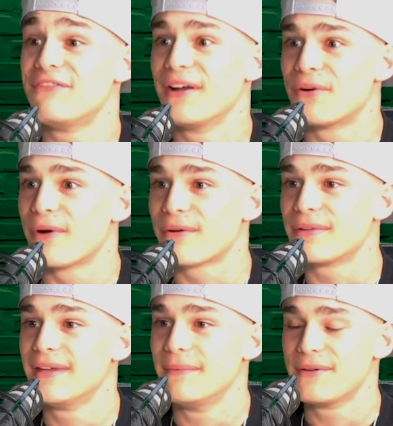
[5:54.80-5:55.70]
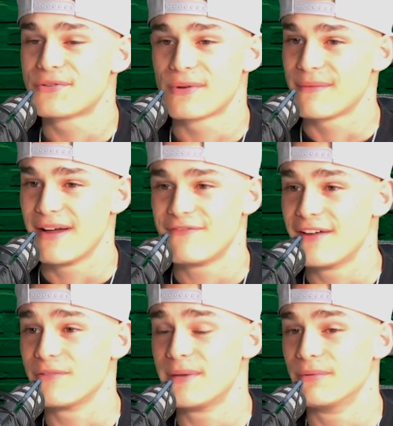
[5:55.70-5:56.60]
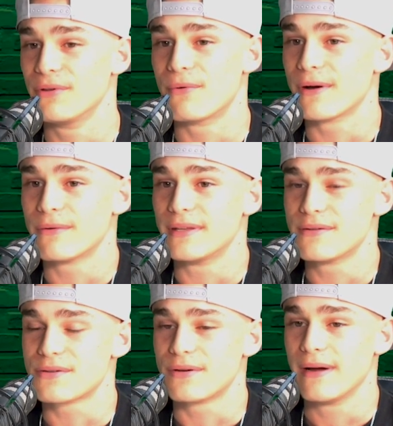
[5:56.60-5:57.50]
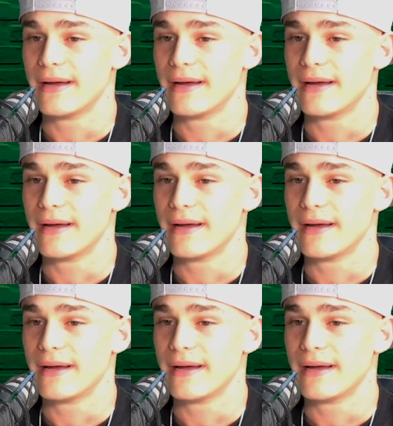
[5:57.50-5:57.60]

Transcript: fun to work with him. He was one of my favorite people to work with. He was a great